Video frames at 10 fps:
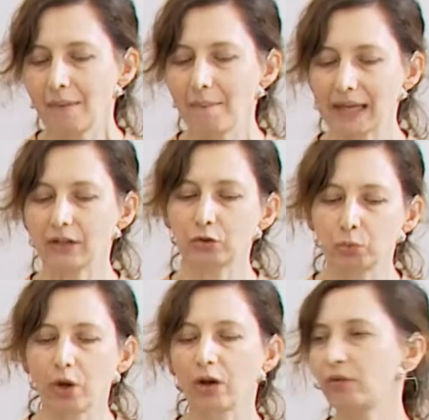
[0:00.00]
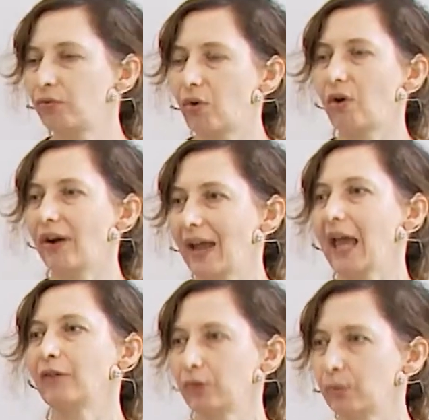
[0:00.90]
may not work for
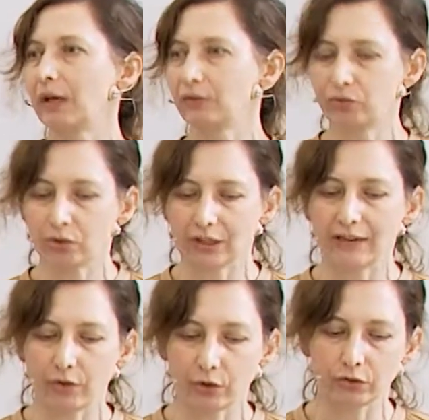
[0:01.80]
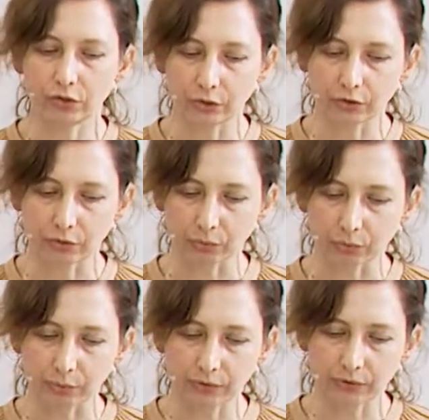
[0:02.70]
everyone, for diverse user
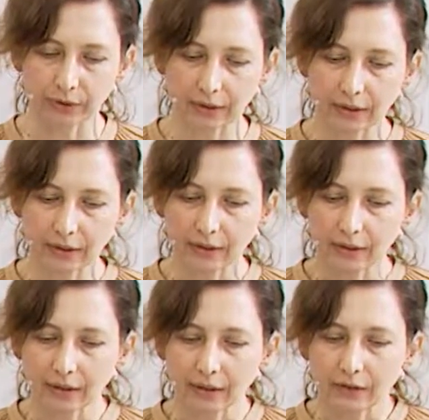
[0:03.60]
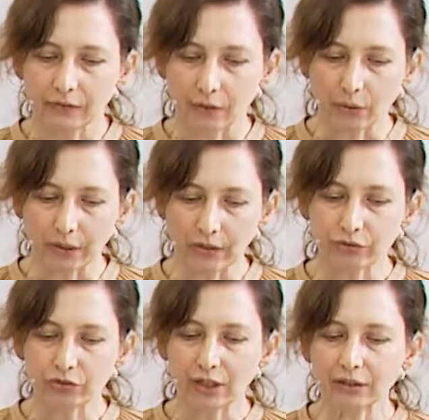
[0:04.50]
groups. So
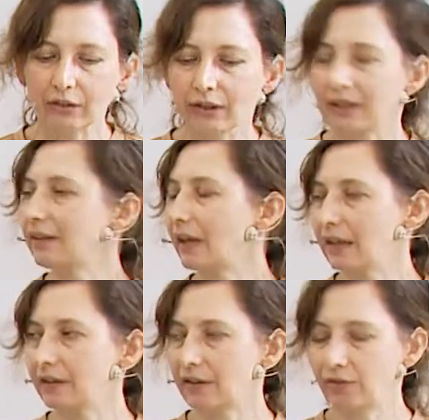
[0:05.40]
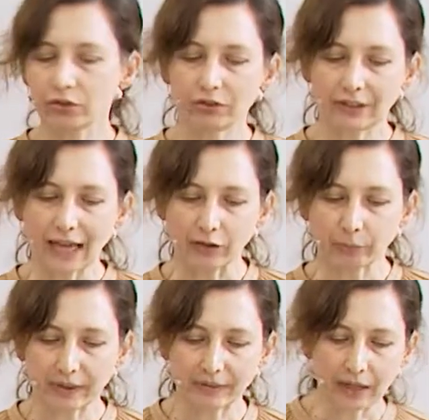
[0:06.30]
if gender and diversity
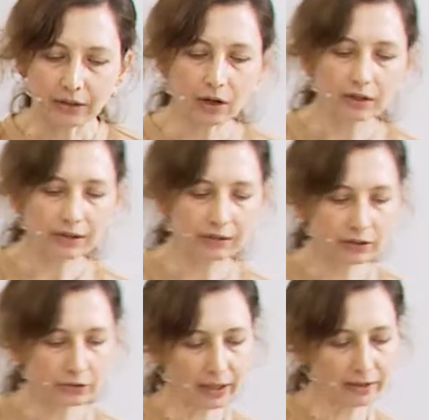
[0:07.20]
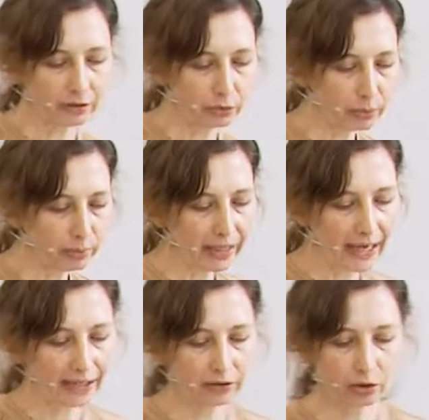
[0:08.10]
aspects are not integrated, we will
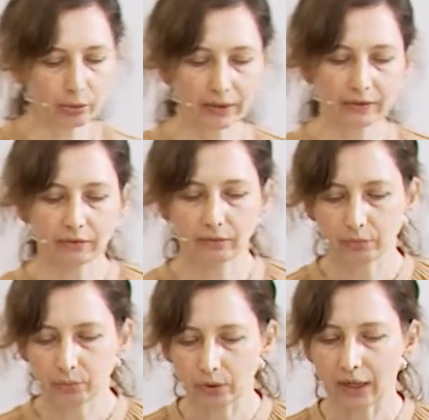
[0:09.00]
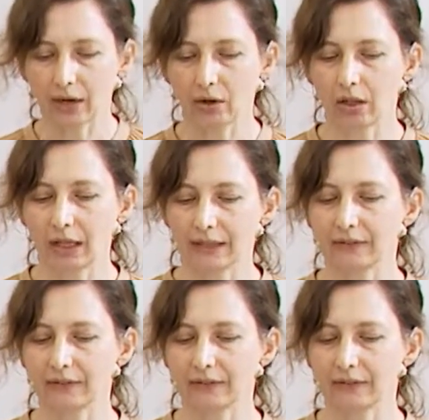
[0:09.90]
head towards what I call like